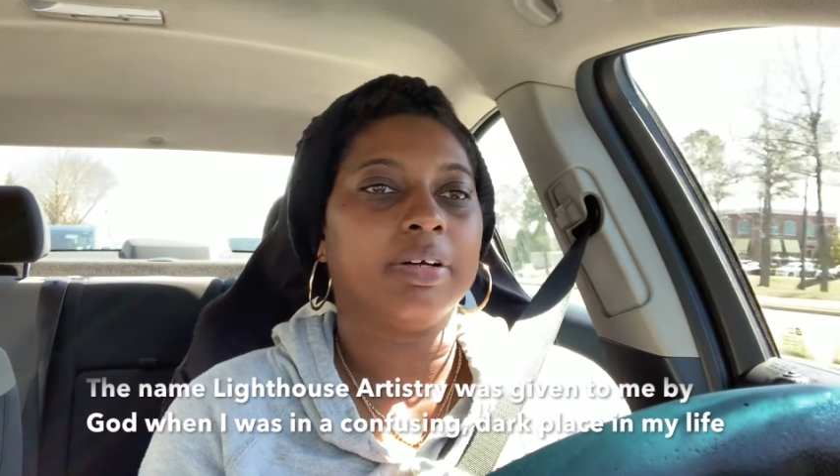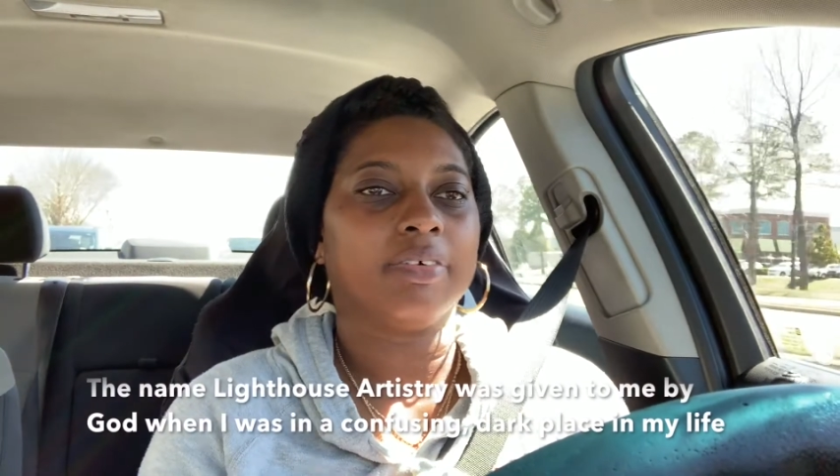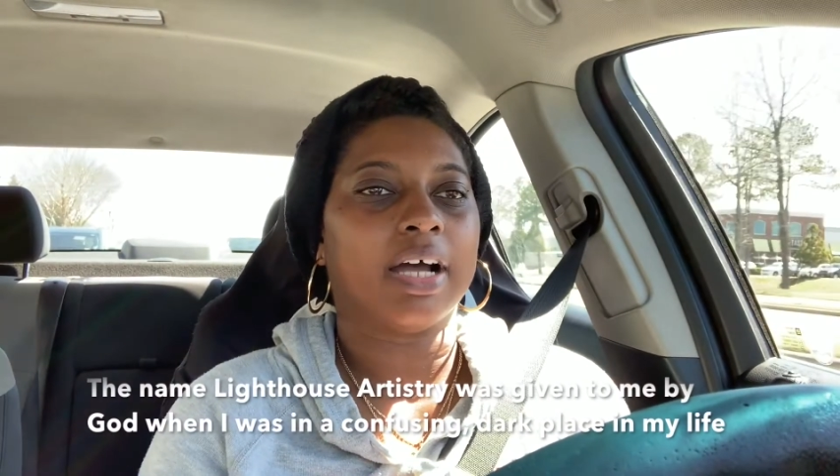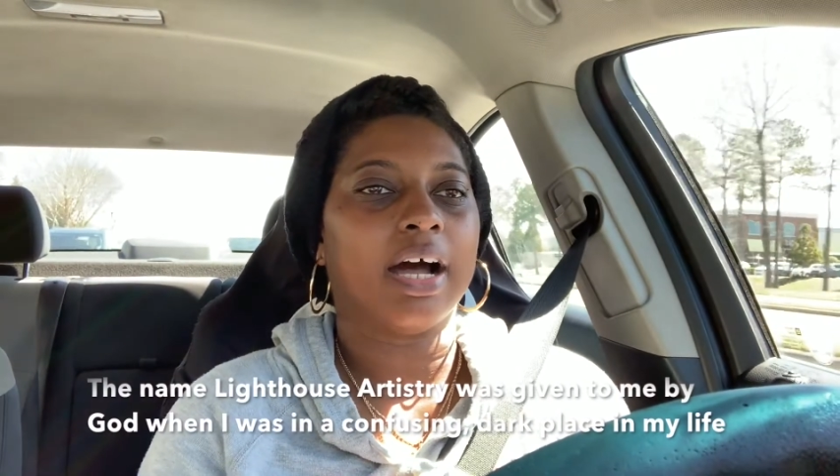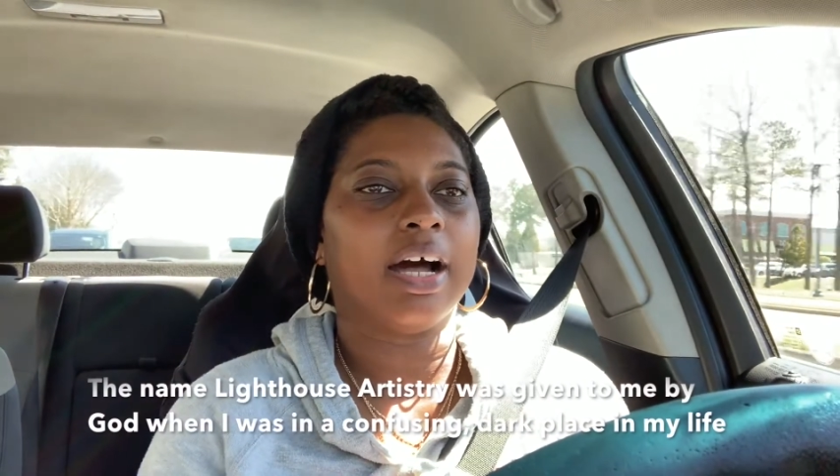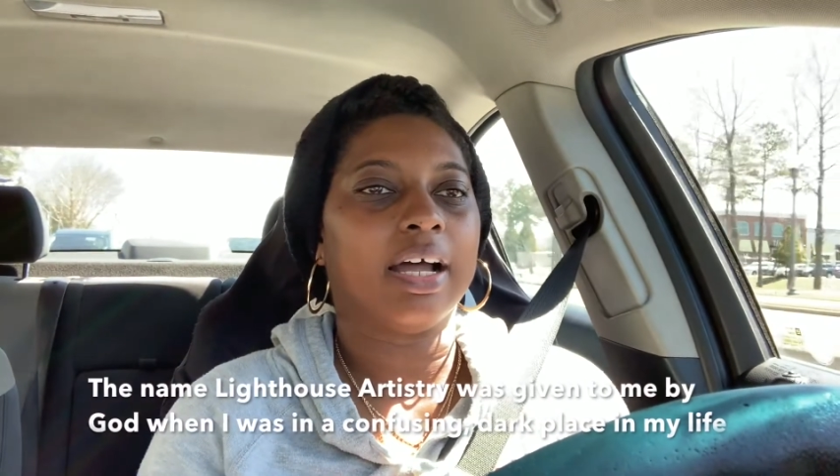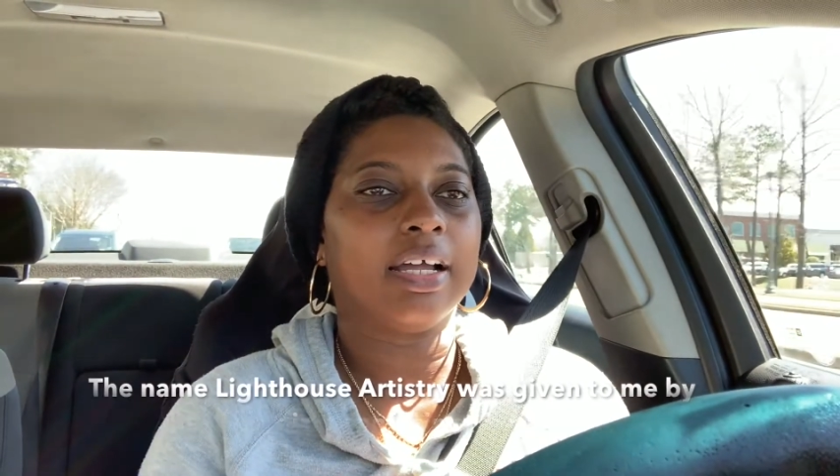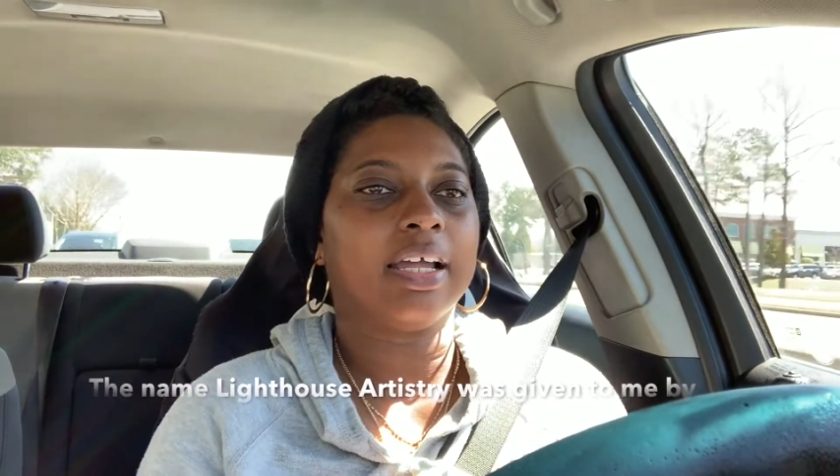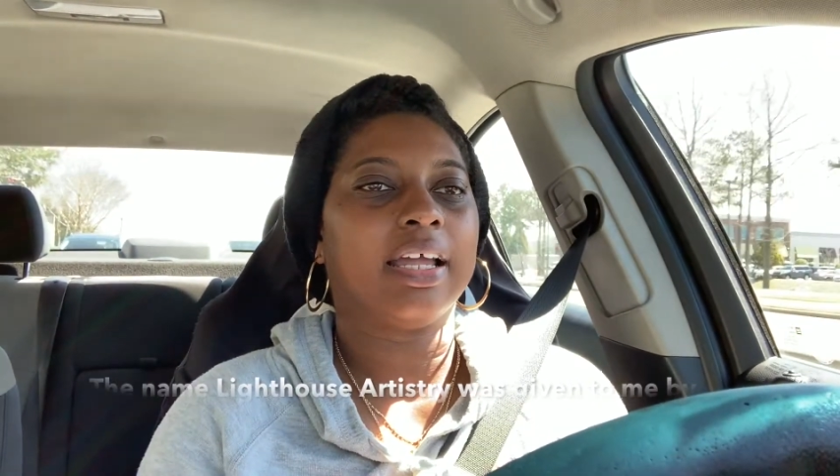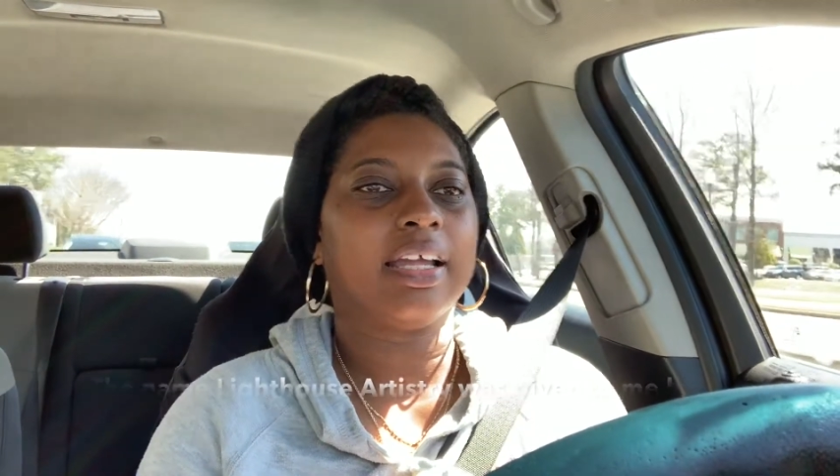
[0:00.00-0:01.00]
of
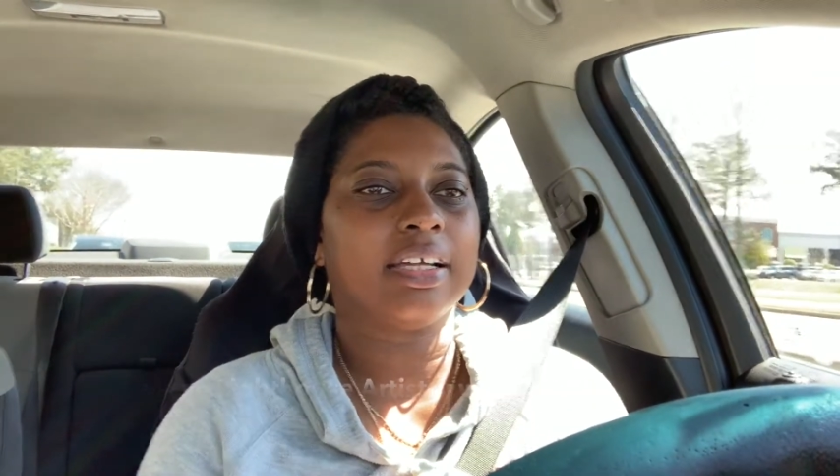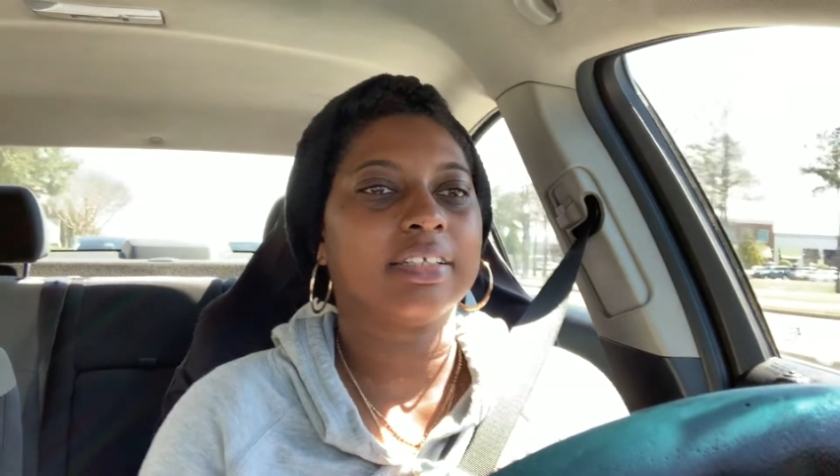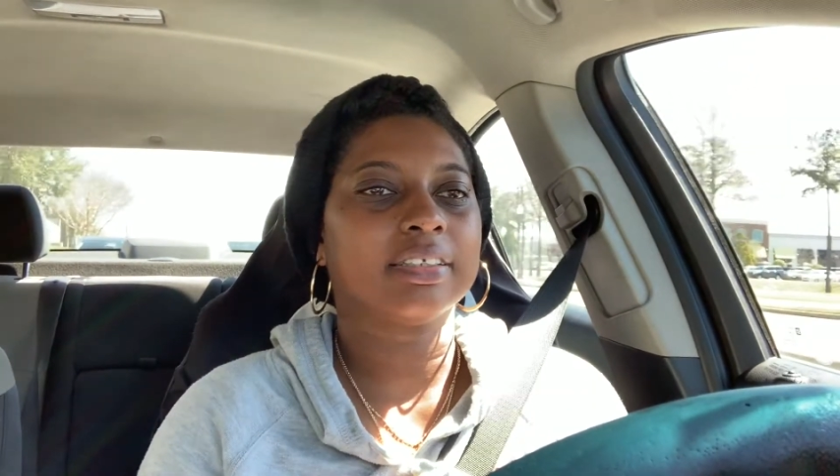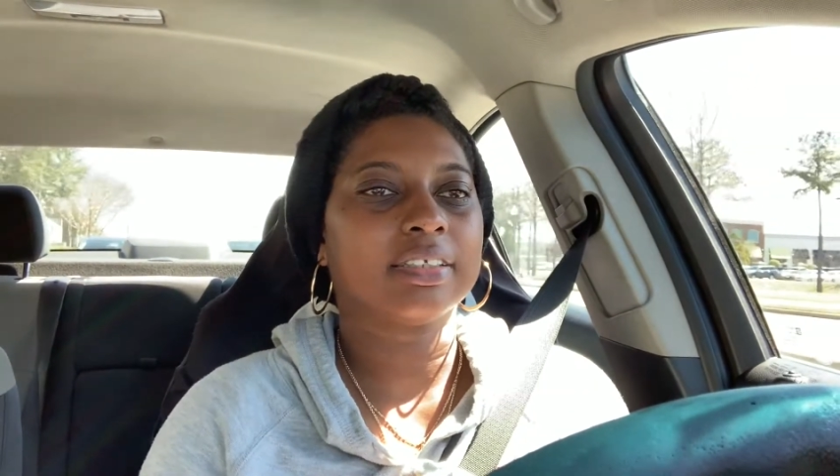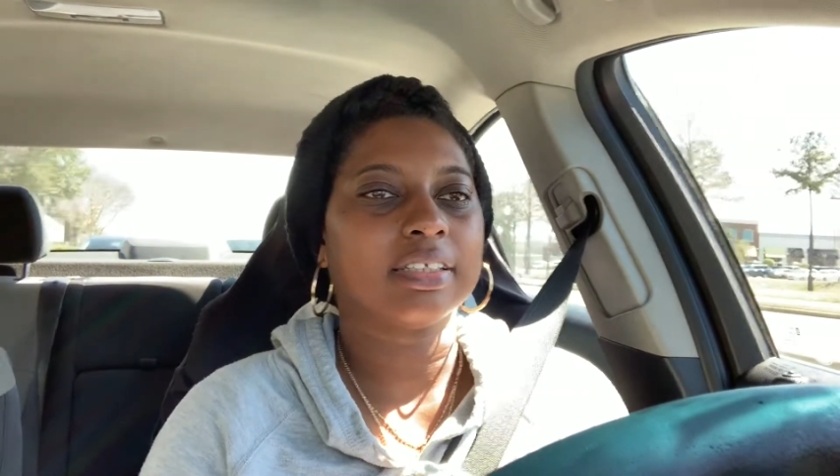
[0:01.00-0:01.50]
god and